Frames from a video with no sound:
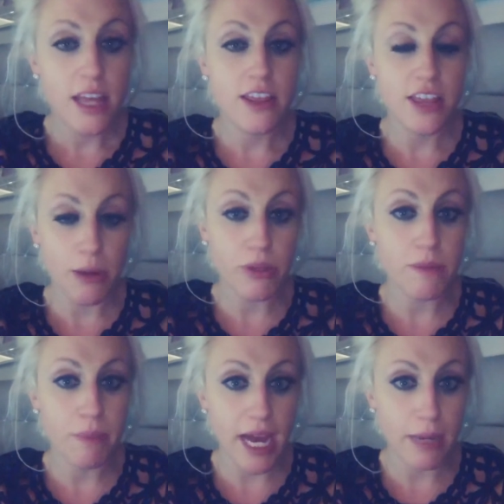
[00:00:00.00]
They were the
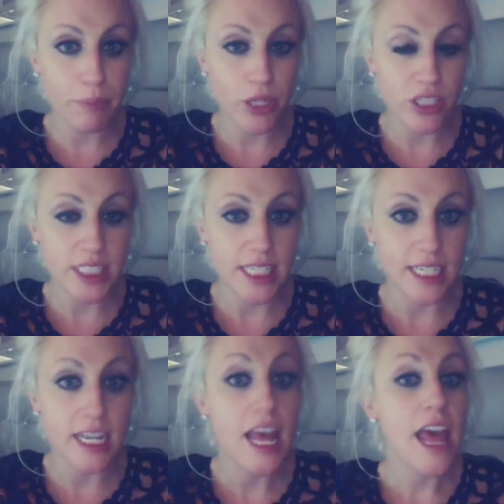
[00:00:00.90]
bad
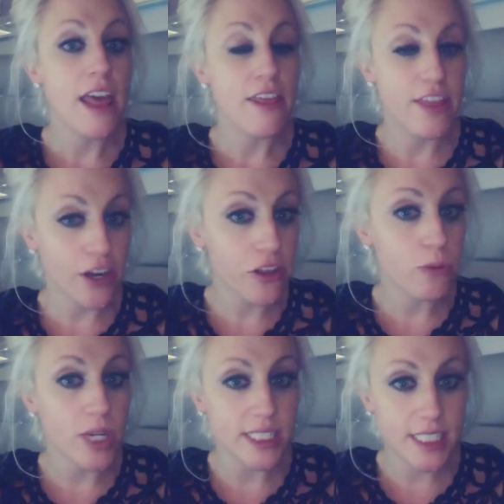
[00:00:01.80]
person. They're the
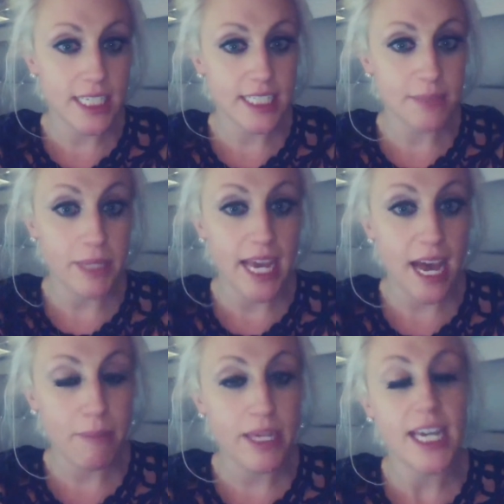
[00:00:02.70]
ones that get to be
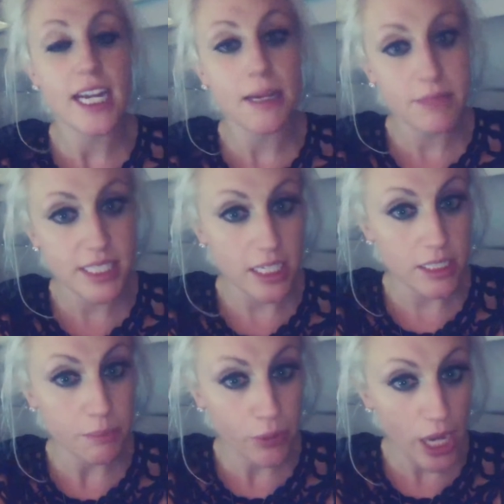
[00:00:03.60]
happy, and I'm stuck
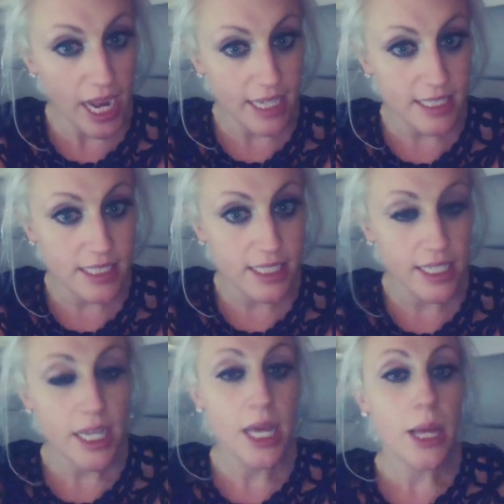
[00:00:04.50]
depressed.
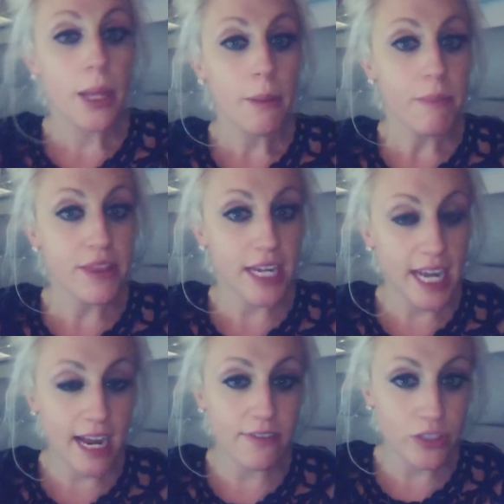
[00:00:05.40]
But then
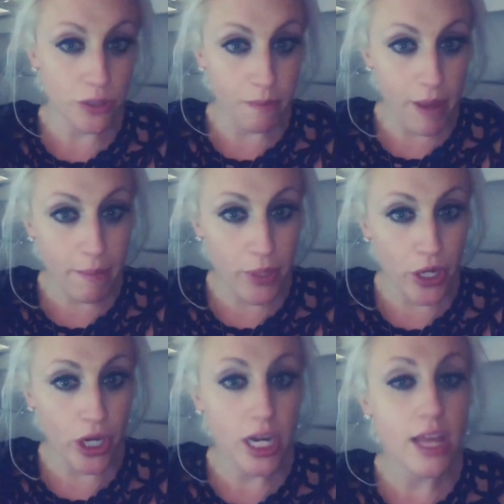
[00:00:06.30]
I have to
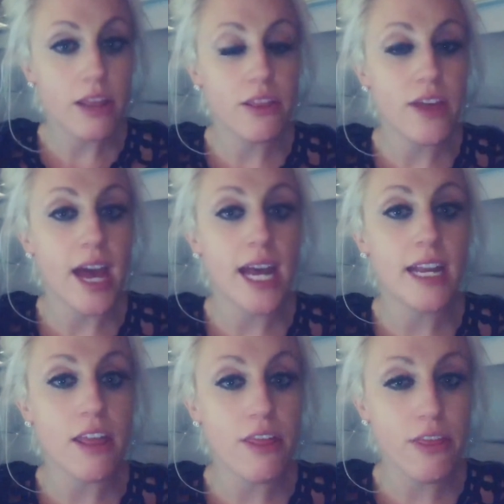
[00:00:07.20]
remember that
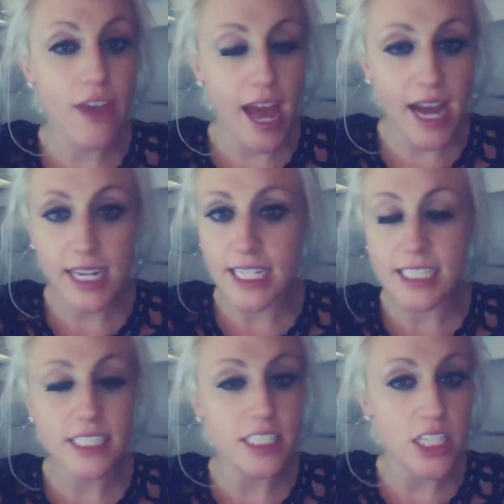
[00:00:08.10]
that
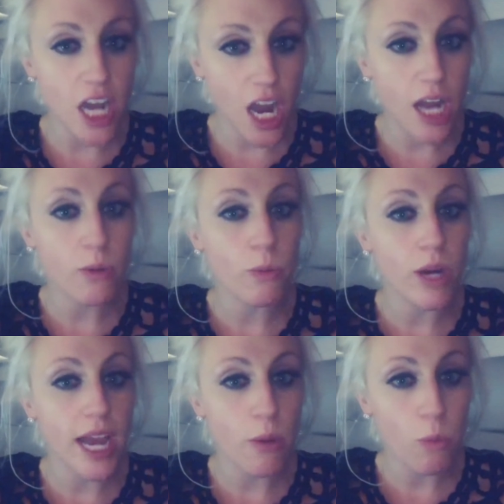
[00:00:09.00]
is not
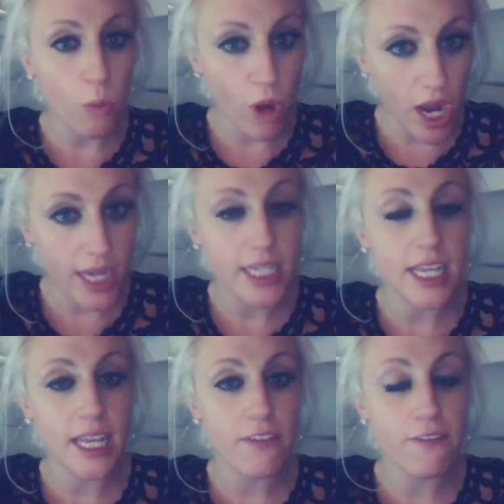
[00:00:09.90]
what I want
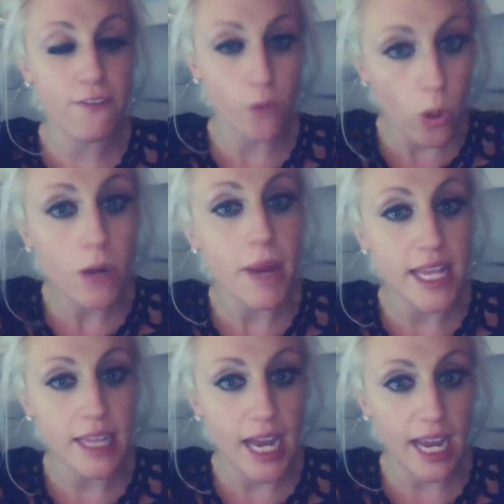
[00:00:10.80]
for my
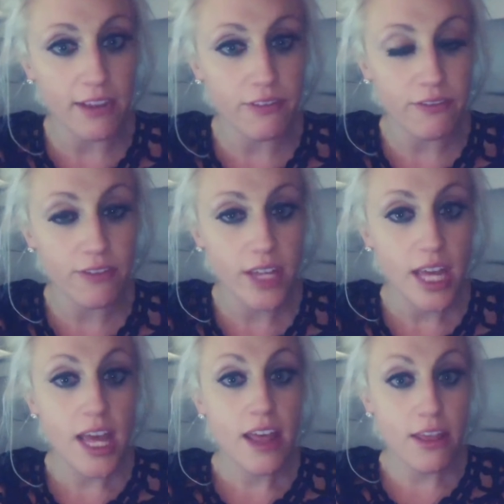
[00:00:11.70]
life.
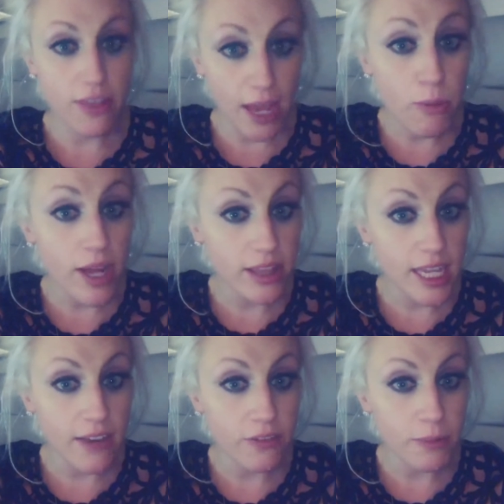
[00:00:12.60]
They want
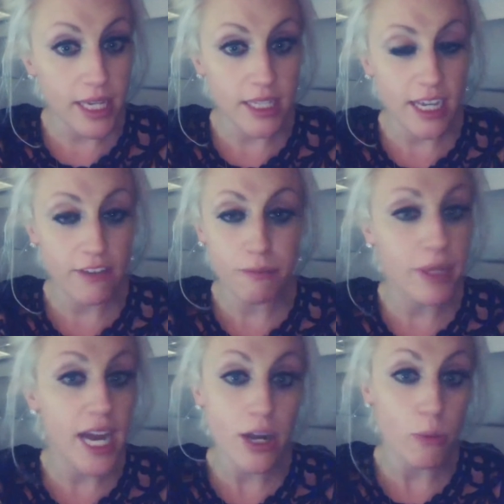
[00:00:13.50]
that for my life,
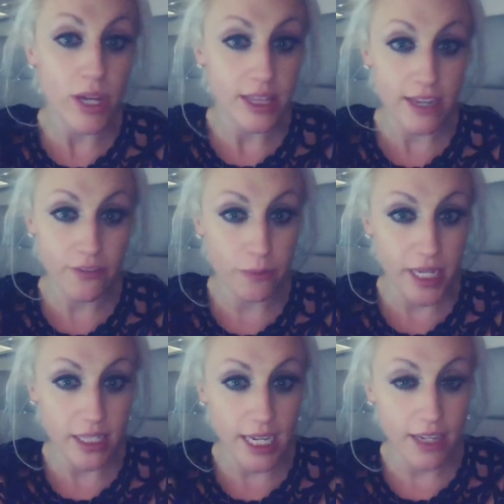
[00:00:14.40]
but I don't want that for
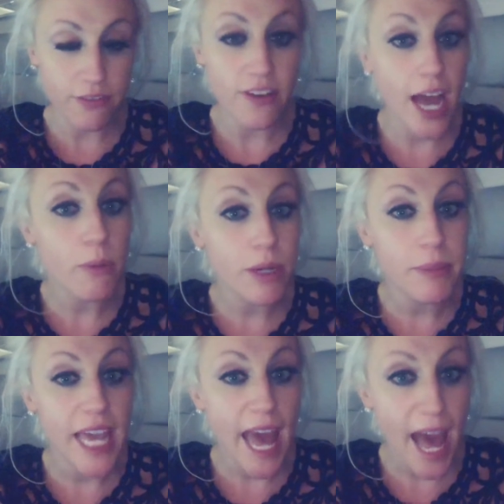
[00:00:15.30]
my life. I want to
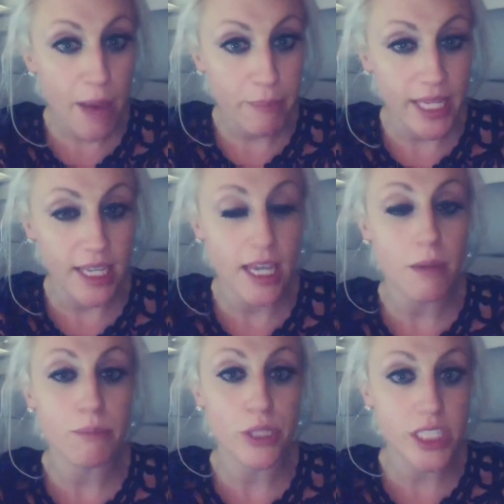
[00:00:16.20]
be happy
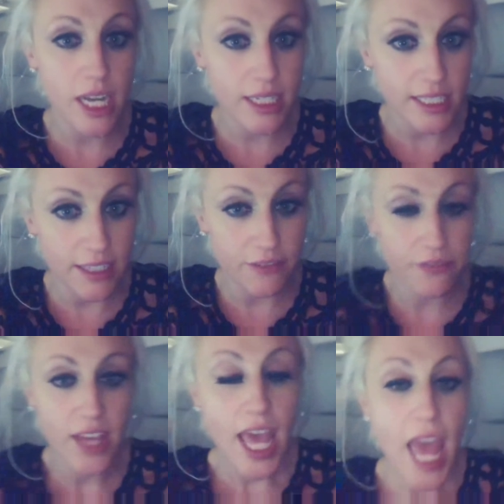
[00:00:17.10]
and
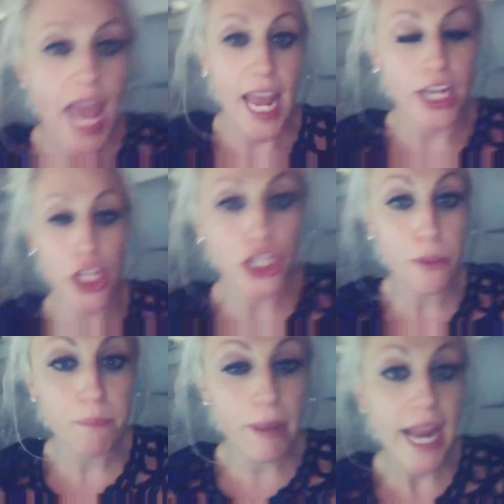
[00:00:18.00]
productive and a
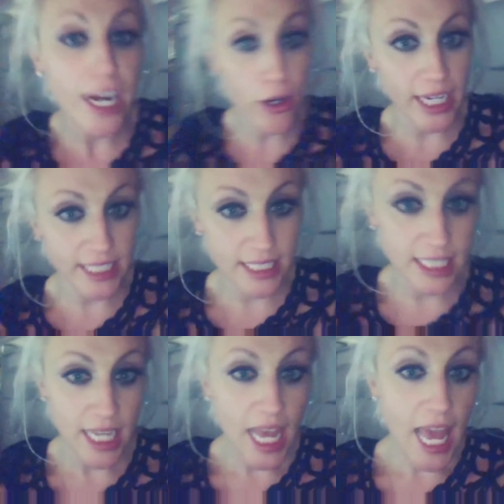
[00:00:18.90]
good
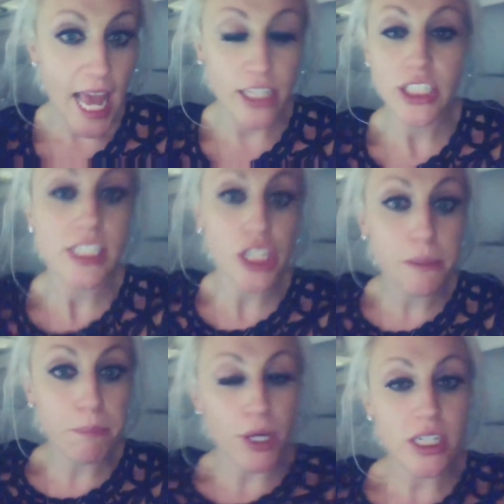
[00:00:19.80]
parent and just a
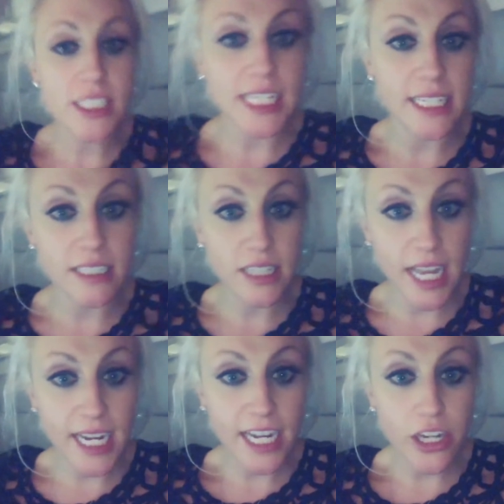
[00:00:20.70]
good person,
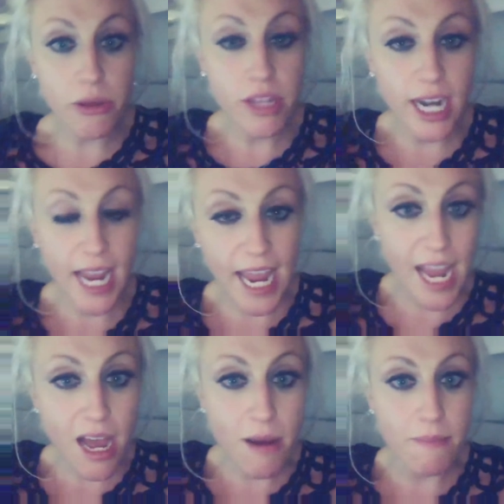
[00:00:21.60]
like I know that I
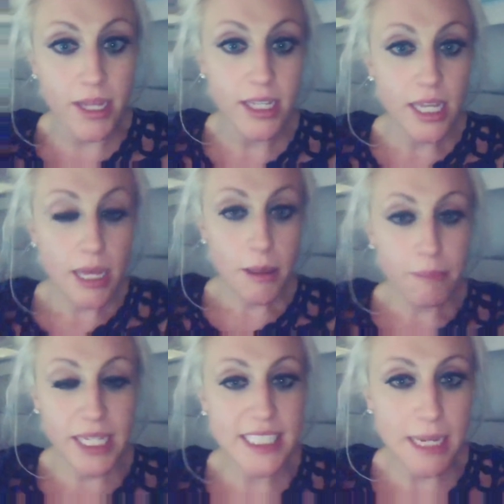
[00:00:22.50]
am.
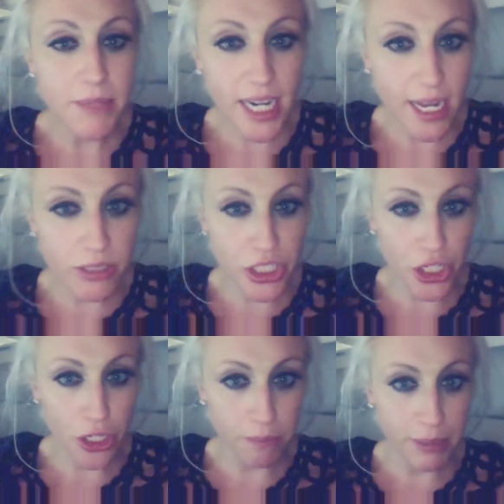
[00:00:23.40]
Because I'm not out to
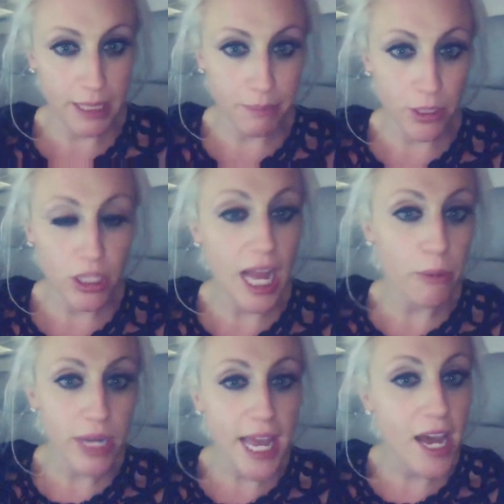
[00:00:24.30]
hurt people. I
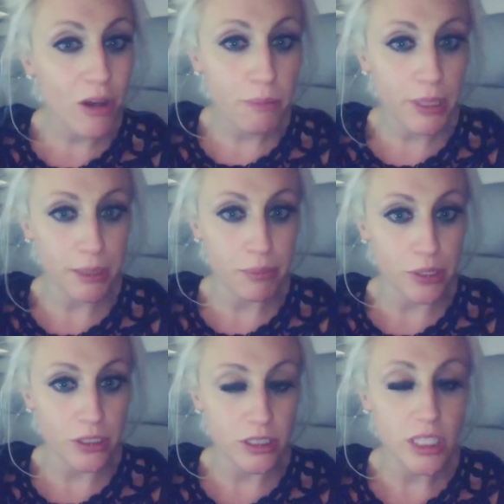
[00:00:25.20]
want to help
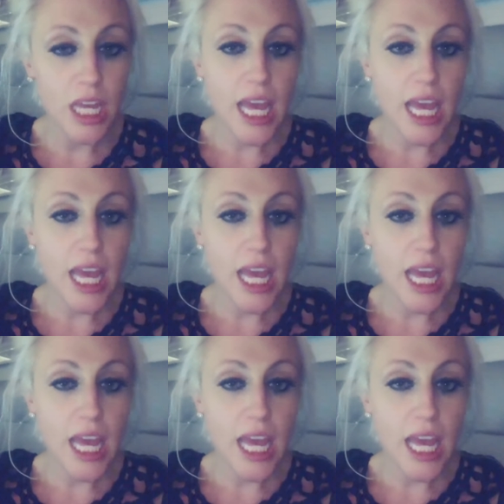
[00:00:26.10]
people.